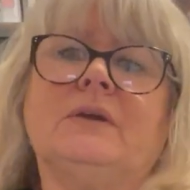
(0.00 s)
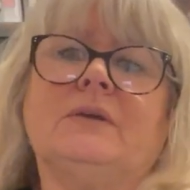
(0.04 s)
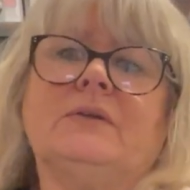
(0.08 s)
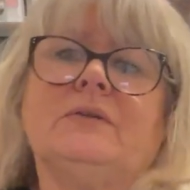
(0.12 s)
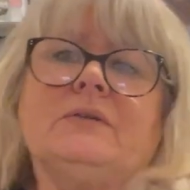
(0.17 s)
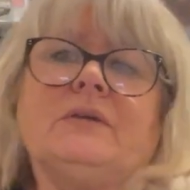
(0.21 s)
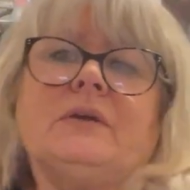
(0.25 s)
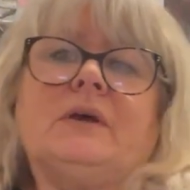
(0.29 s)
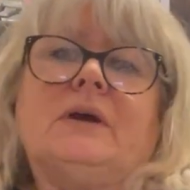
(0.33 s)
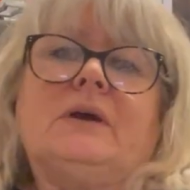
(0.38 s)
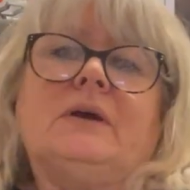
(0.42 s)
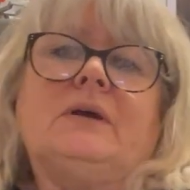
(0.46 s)

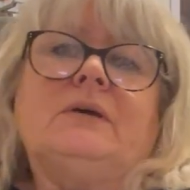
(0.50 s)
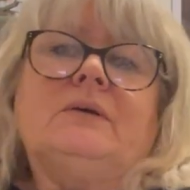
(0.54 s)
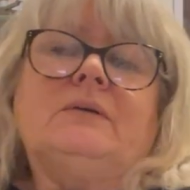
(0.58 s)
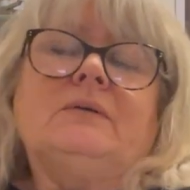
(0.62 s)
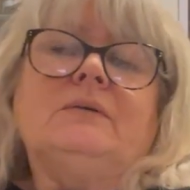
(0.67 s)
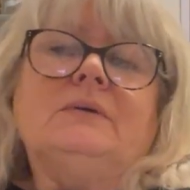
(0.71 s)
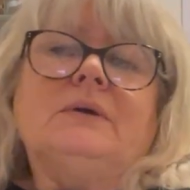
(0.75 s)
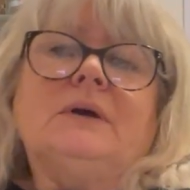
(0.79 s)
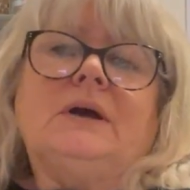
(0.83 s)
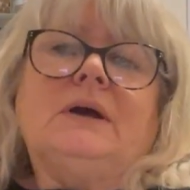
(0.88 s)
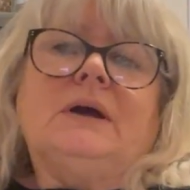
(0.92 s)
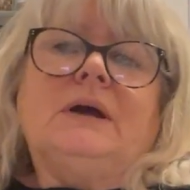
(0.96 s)

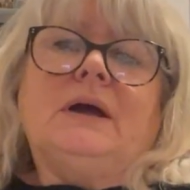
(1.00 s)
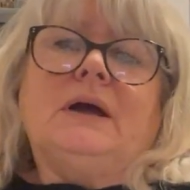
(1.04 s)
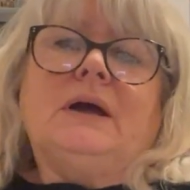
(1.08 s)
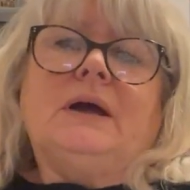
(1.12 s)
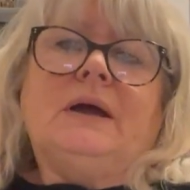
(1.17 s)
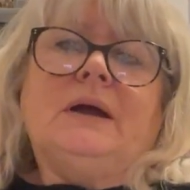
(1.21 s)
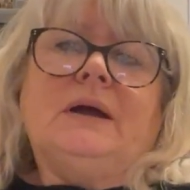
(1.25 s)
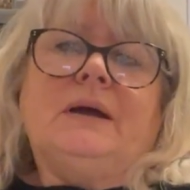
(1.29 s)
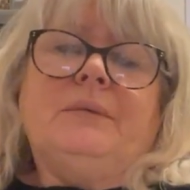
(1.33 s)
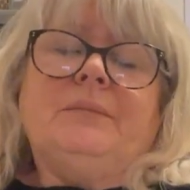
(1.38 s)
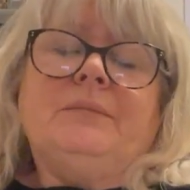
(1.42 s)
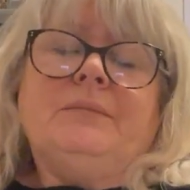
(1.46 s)
So
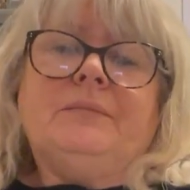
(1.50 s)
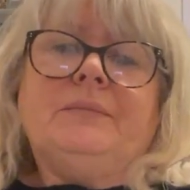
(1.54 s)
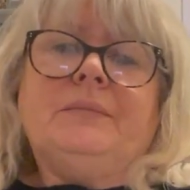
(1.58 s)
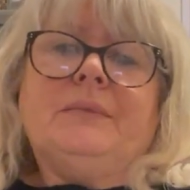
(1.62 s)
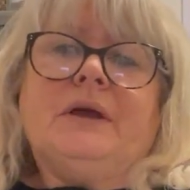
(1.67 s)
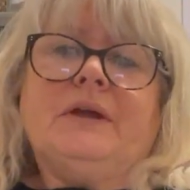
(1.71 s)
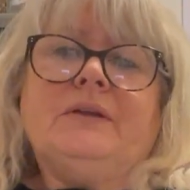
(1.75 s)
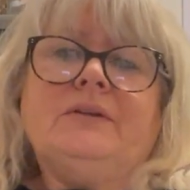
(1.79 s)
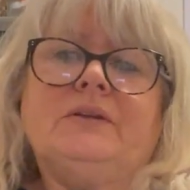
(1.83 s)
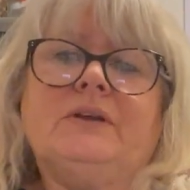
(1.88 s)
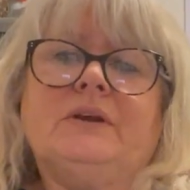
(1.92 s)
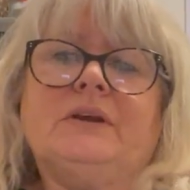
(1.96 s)
I
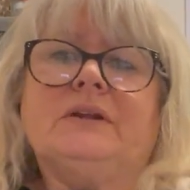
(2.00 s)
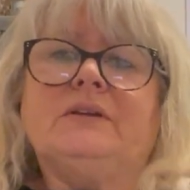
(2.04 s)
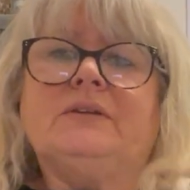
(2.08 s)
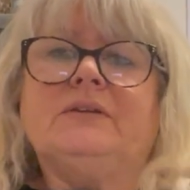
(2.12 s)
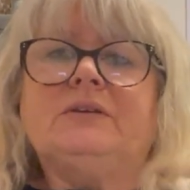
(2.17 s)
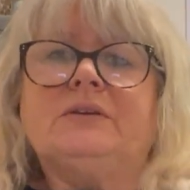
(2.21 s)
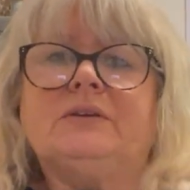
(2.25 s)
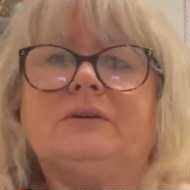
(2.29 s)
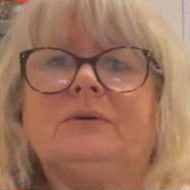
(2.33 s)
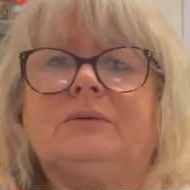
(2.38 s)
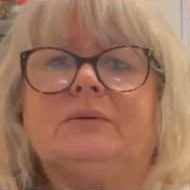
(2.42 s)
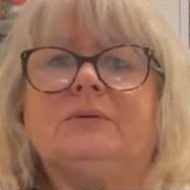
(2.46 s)
took it
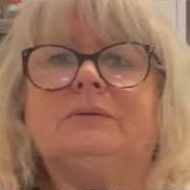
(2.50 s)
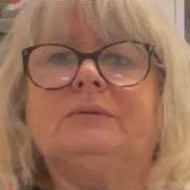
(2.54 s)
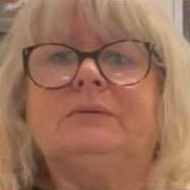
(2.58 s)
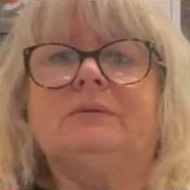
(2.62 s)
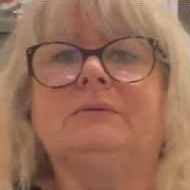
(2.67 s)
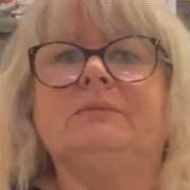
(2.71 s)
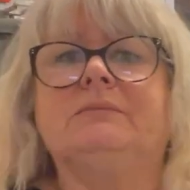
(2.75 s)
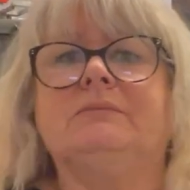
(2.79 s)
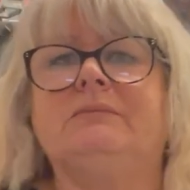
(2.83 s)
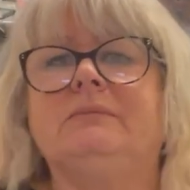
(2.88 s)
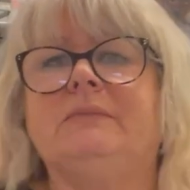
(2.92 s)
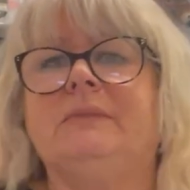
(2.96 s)
to
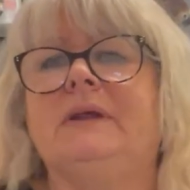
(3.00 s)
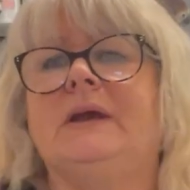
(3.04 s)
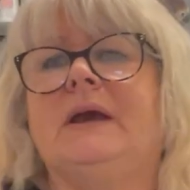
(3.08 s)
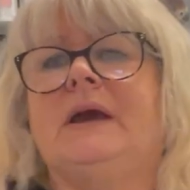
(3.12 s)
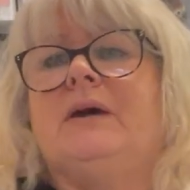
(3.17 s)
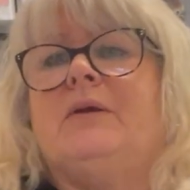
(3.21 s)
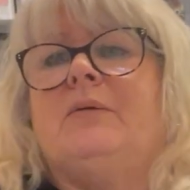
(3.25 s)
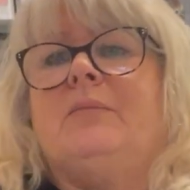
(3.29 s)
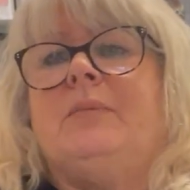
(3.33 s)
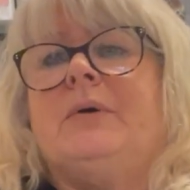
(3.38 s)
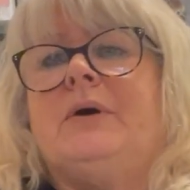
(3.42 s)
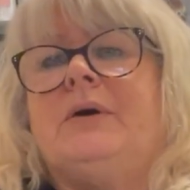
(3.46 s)
the
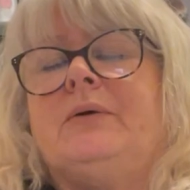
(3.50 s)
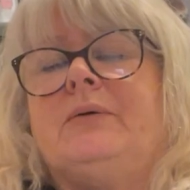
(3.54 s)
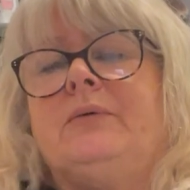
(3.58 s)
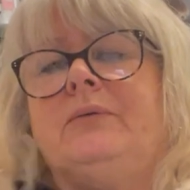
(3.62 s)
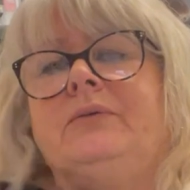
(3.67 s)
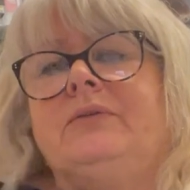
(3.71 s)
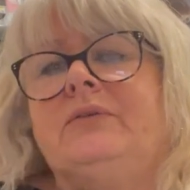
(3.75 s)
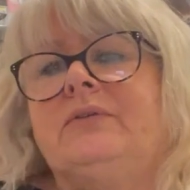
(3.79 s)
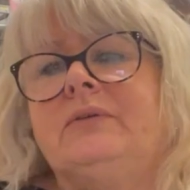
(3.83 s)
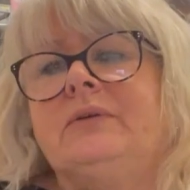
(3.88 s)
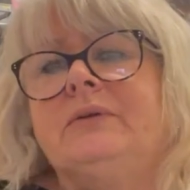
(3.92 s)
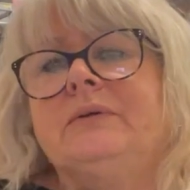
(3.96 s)

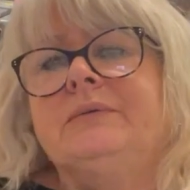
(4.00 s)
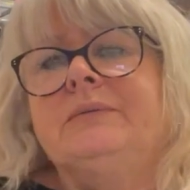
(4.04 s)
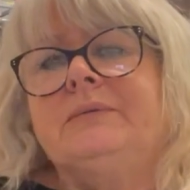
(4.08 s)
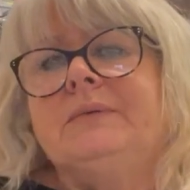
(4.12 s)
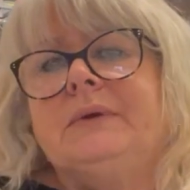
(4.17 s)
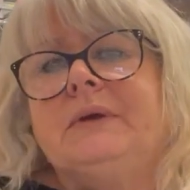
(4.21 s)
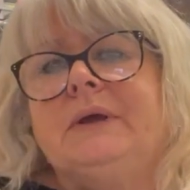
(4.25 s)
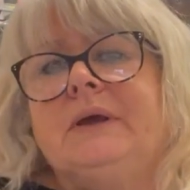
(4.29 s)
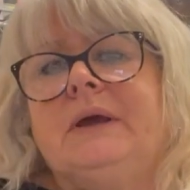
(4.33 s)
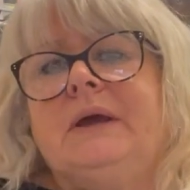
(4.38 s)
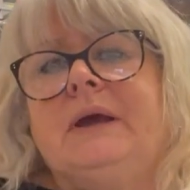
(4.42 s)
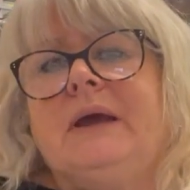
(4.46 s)
elbows
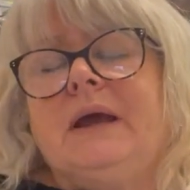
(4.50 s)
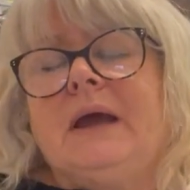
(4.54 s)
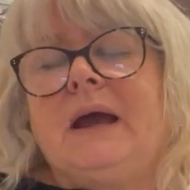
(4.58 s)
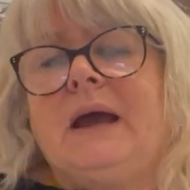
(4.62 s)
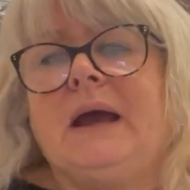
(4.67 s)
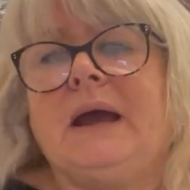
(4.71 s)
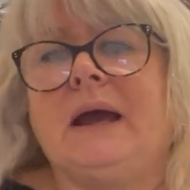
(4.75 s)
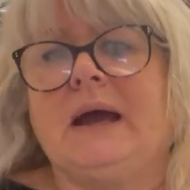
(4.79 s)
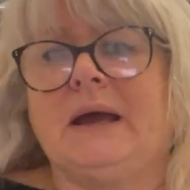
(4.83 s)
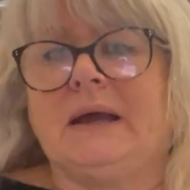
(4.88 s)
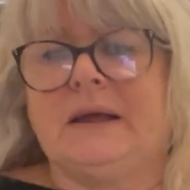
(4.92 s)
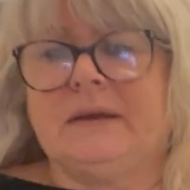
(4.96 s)

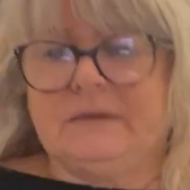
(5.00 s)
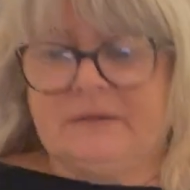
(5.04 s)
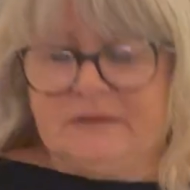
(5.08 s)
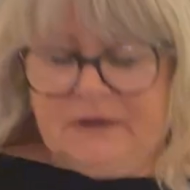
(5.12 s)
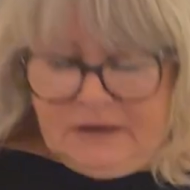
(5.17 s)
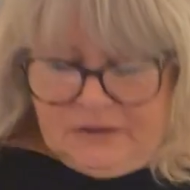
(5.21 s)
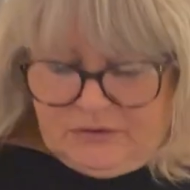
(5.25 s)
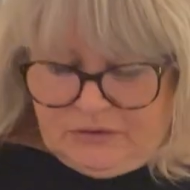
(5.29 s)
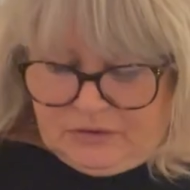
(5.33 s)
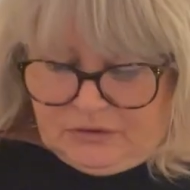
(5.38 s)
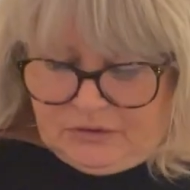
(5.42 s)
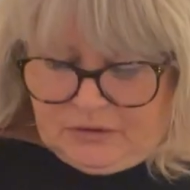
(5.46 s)
and
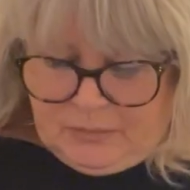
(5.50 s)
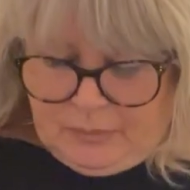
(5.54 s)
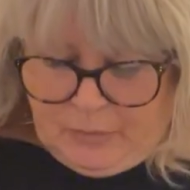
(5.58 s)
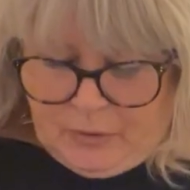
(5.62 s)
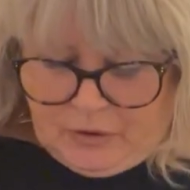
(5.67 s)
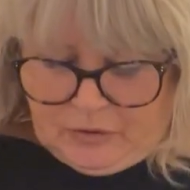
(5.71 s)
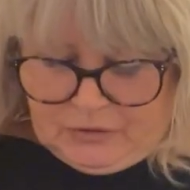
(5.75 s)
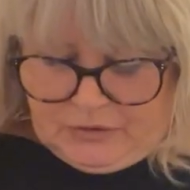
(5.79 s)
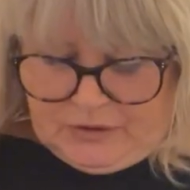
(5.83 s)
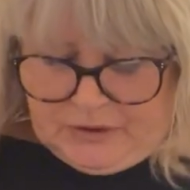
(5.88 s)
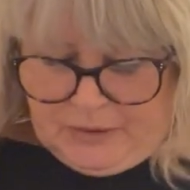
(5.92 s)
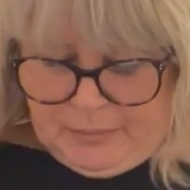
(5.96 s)
I took the
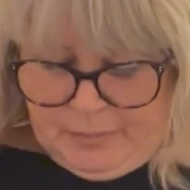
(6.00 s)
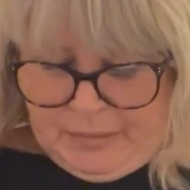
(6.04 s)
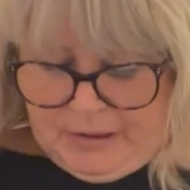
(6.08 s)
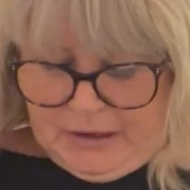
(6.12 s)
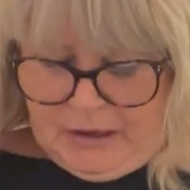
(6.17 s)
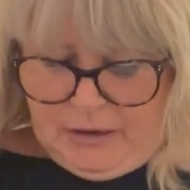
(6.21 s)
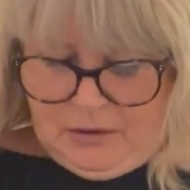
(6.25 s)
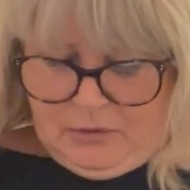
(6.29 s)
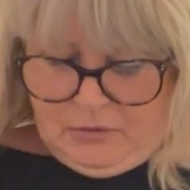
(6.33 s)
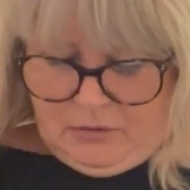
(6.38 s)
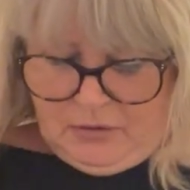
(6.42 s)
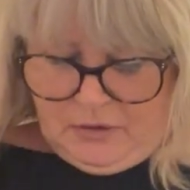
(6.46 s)
body a
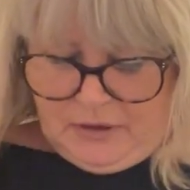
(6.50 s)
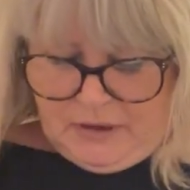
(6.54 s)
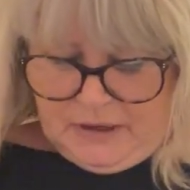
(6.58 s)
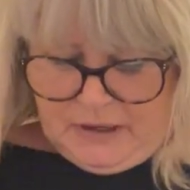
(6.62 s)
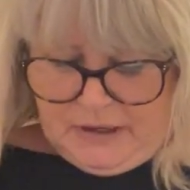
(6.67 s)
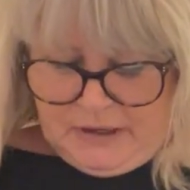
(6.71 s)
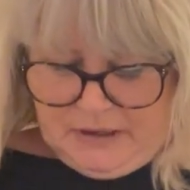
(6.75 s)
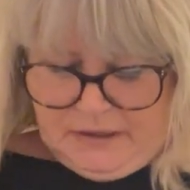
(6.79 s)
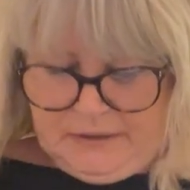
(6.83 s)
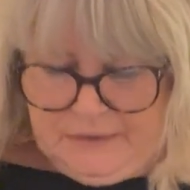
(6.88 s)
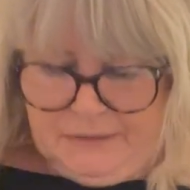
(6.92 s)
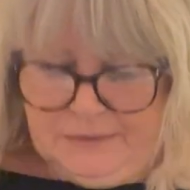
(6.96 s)
bit
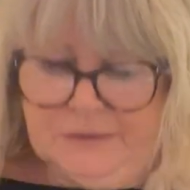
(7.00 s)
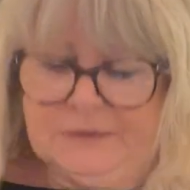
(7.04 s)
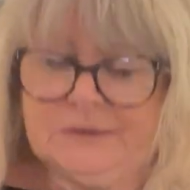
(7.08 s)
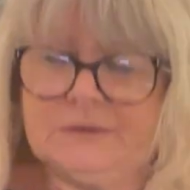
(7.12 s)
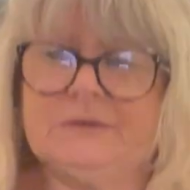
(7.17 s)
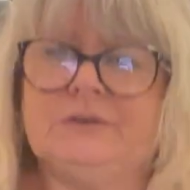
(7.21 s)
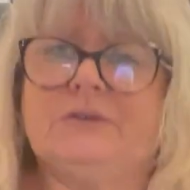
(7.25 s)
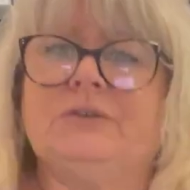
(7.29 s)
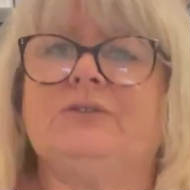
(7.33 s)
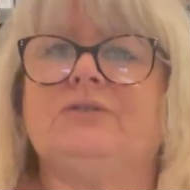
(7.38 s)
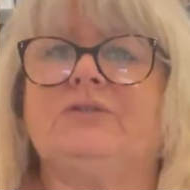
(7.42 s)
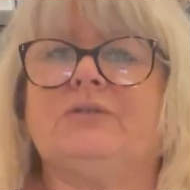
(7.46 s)
longer
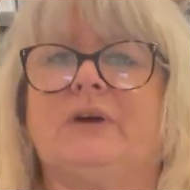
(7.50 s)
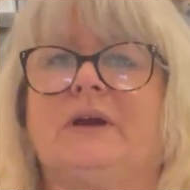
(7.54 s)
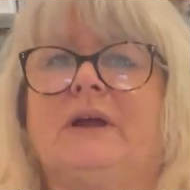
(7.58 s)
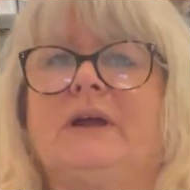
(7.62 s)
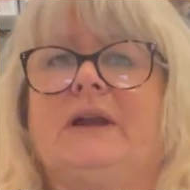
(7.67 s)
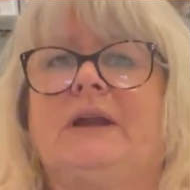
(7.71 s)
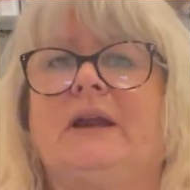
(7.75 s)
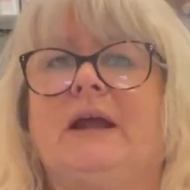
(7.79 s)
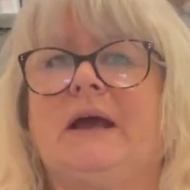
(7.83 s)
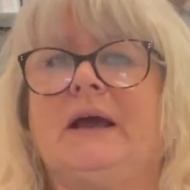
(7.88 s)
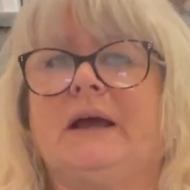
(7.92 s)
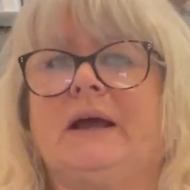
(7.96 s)
to try
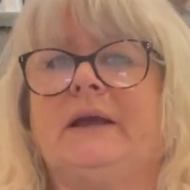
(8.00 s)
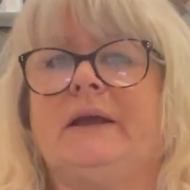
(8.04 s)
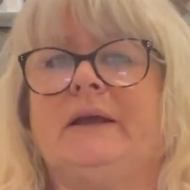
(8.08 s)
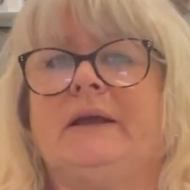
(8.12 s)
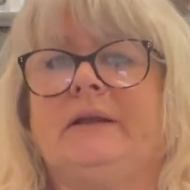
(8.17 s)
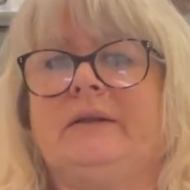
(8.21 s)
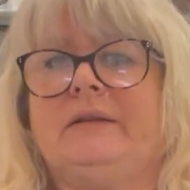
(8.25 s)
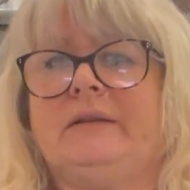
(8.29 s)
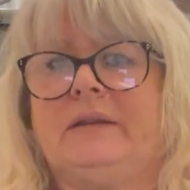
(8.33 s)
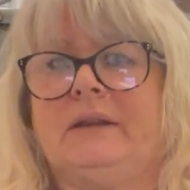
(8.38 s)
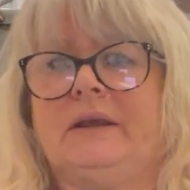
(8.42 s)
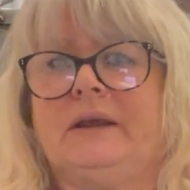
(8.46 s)
and
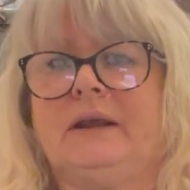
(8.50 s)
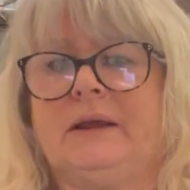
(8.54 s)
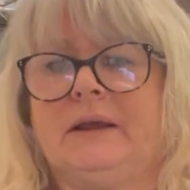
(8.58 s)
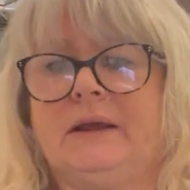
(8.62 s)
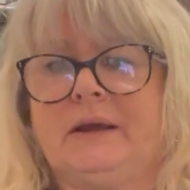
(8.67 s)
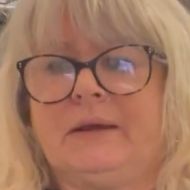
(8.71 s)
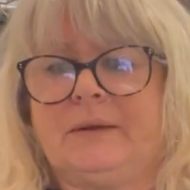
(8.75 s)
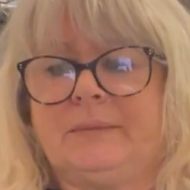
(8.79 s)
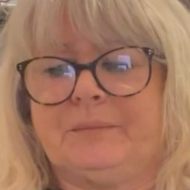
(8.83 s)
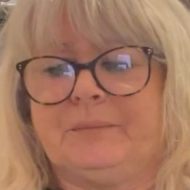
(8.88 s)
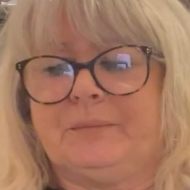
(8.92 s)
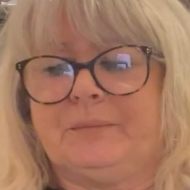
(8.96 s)
hide the